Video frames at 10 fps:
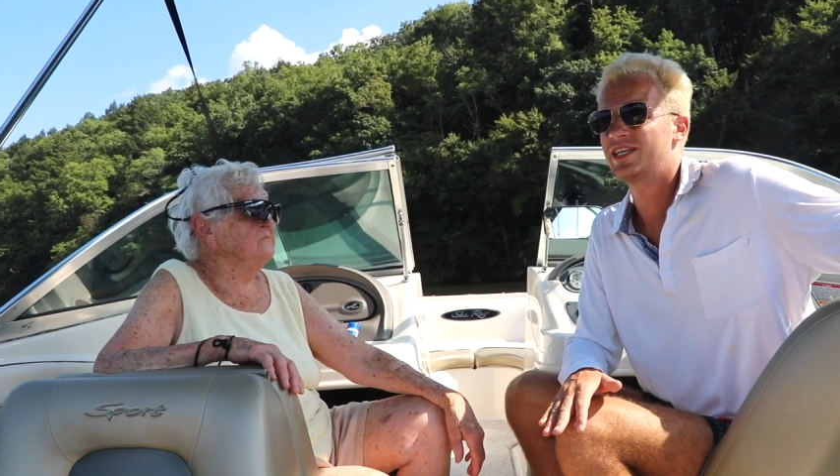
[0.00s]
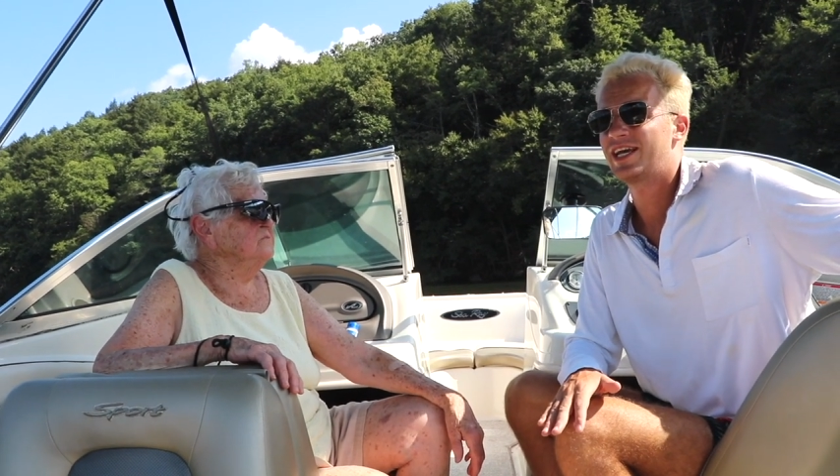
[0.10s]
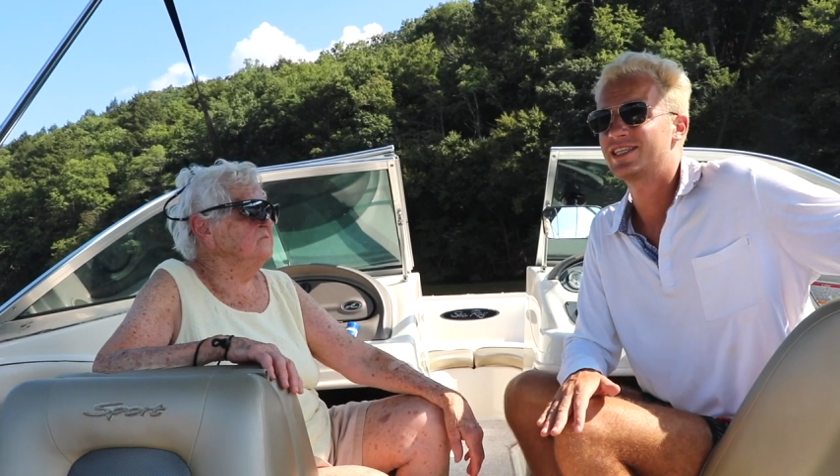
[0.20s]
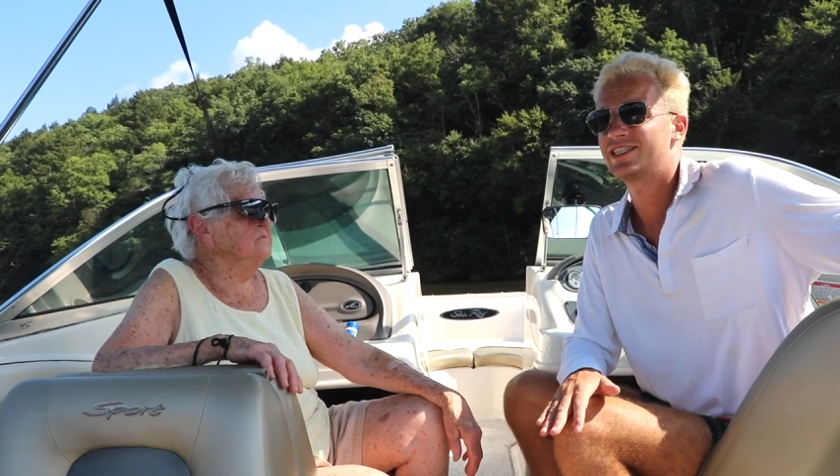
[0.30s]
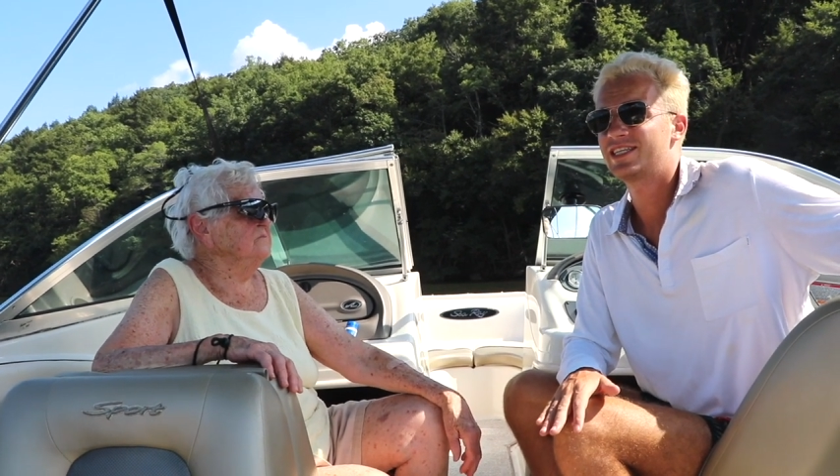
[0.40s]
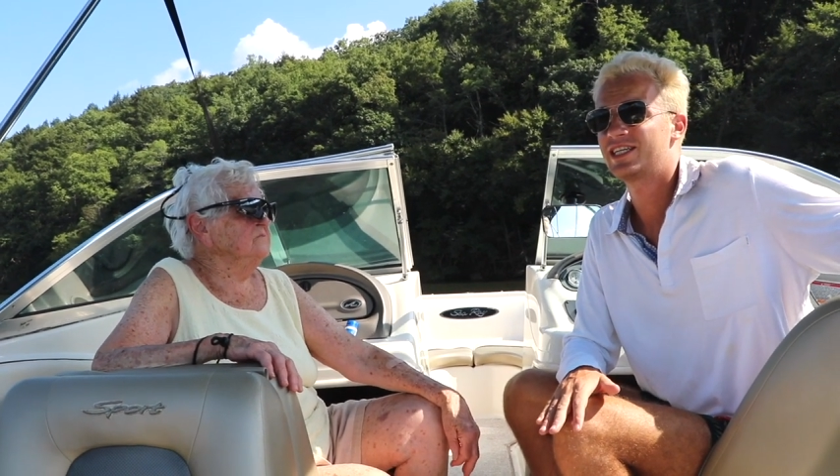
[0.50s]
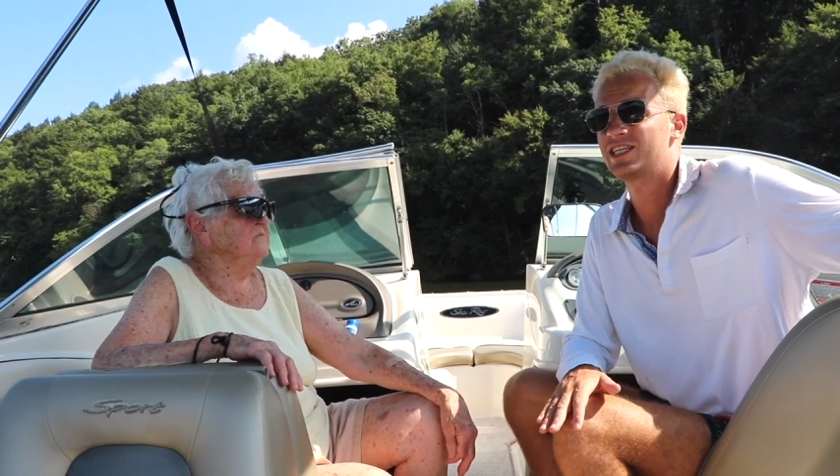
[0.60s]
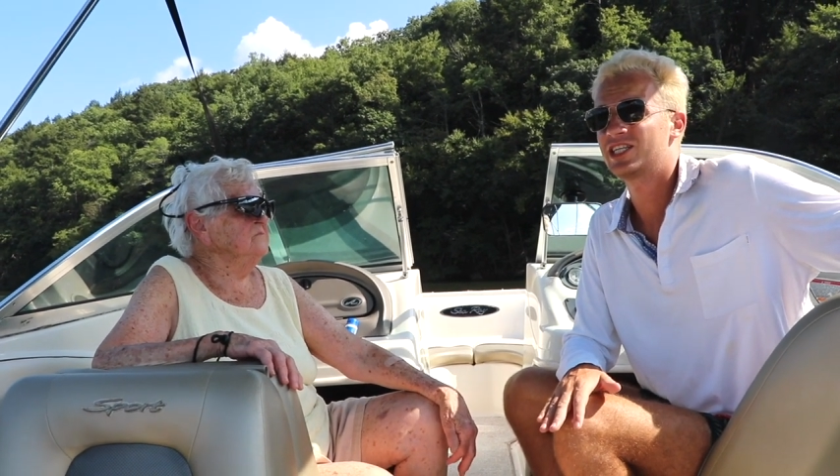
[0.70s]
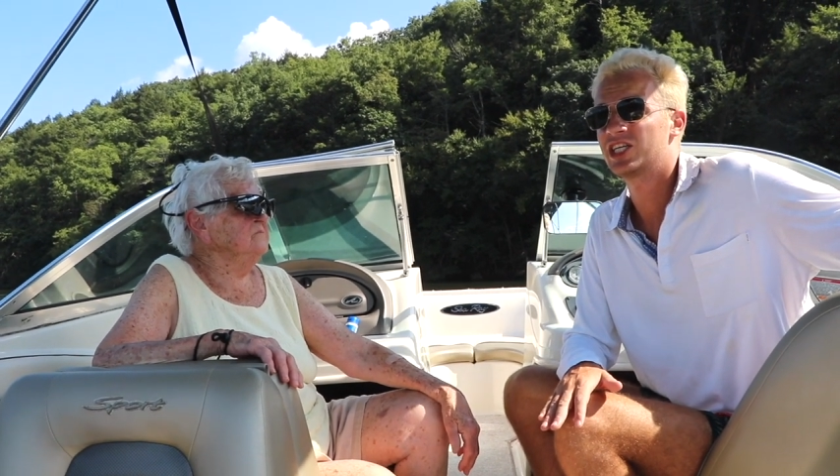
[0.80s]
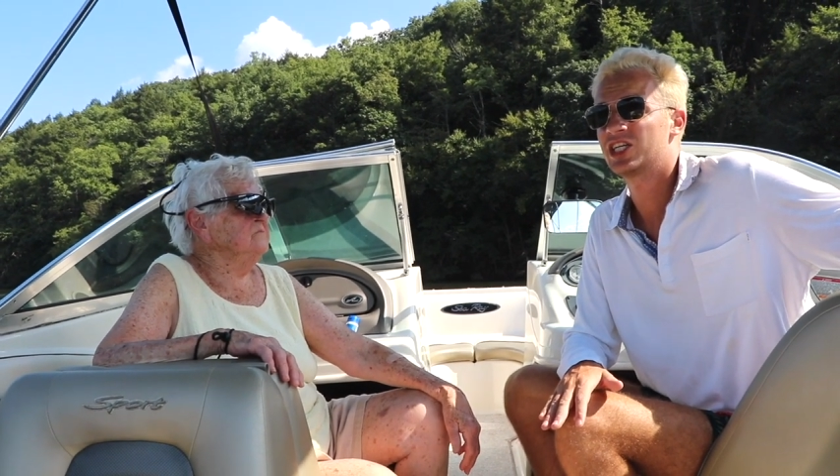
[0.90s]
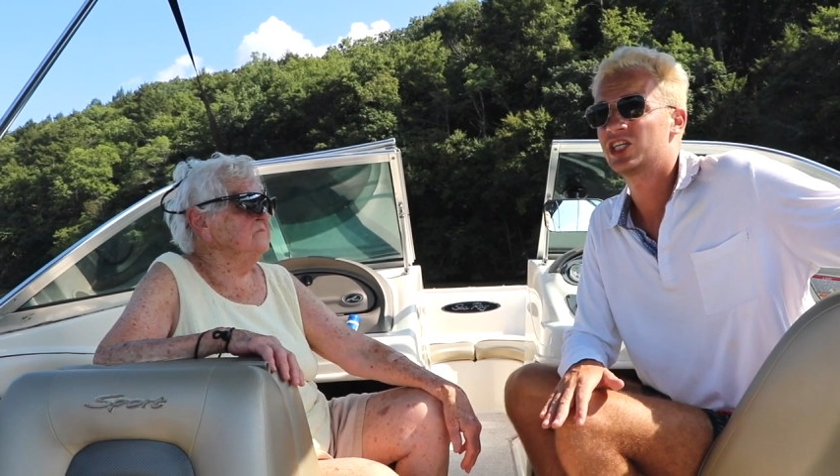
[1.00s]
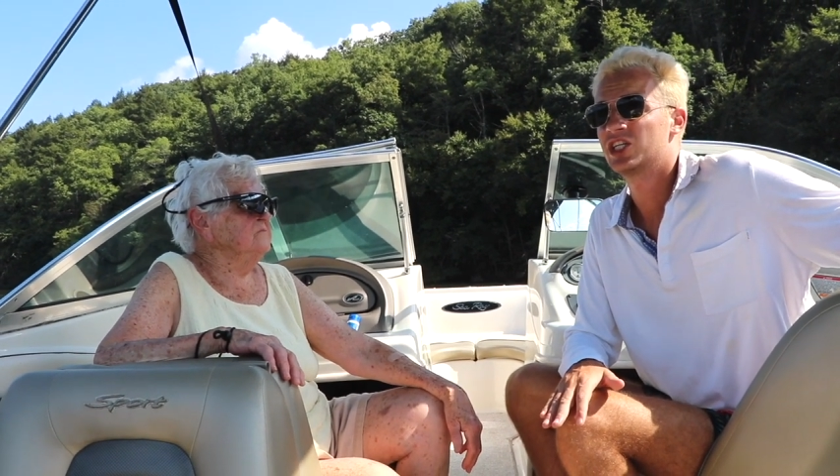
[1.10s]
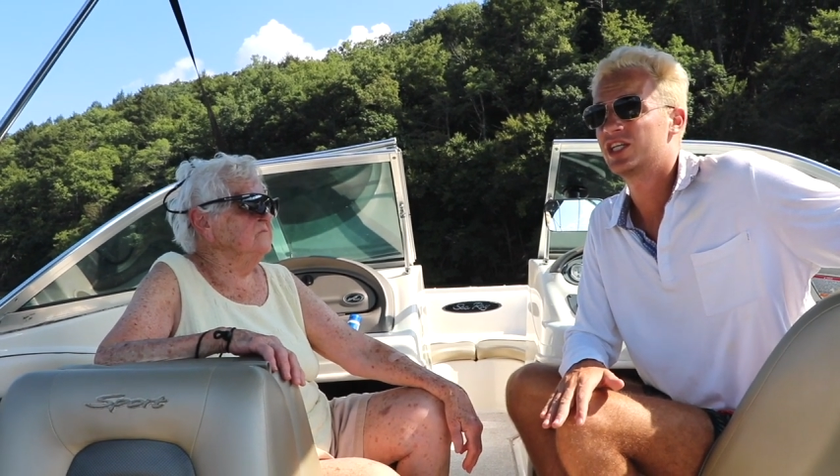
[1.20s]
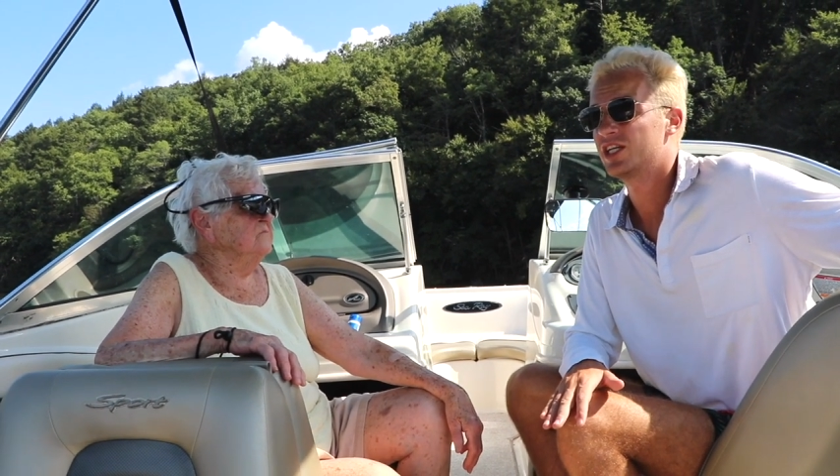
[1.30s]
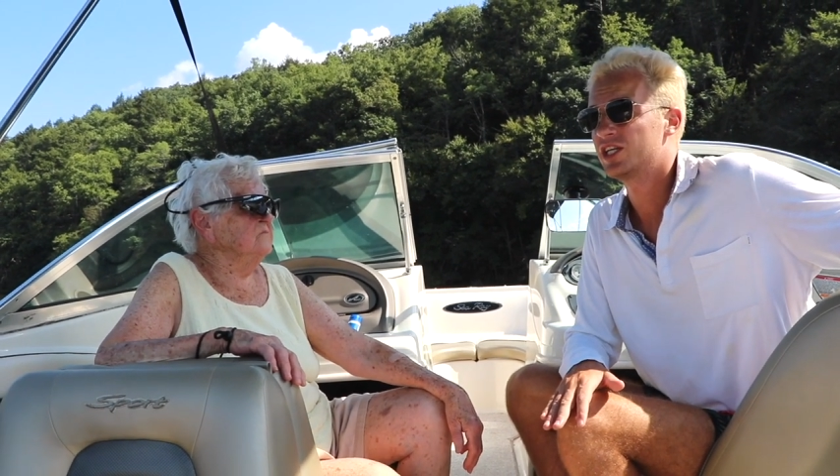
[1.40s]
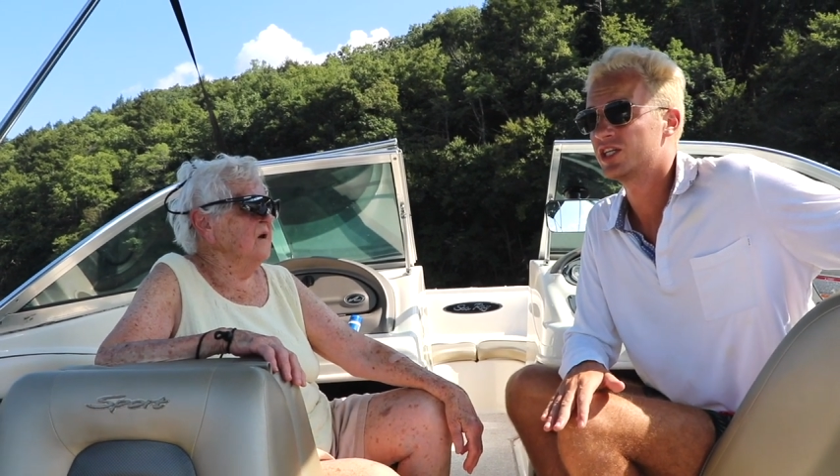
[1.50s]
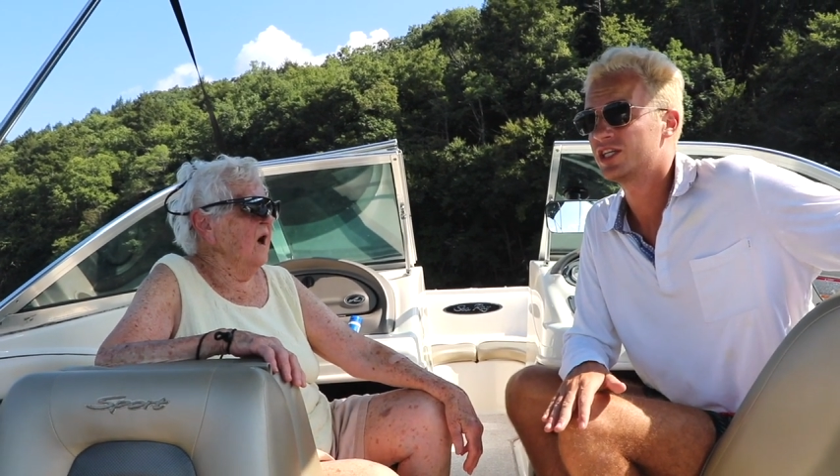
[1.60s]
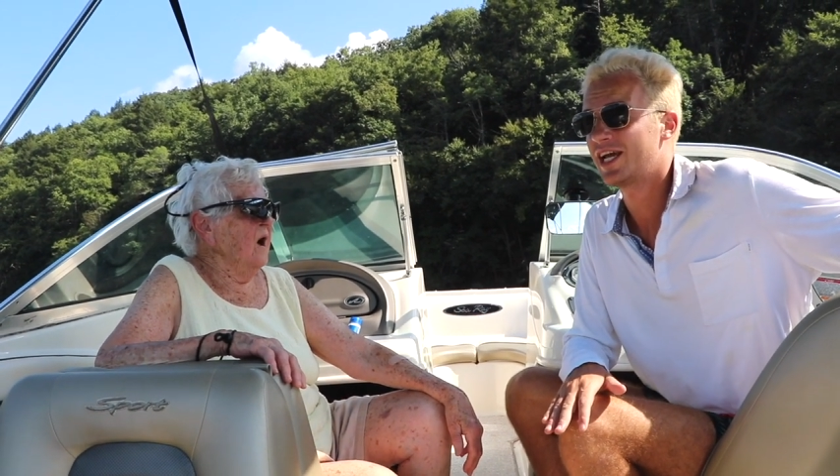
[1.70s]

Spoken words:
1919.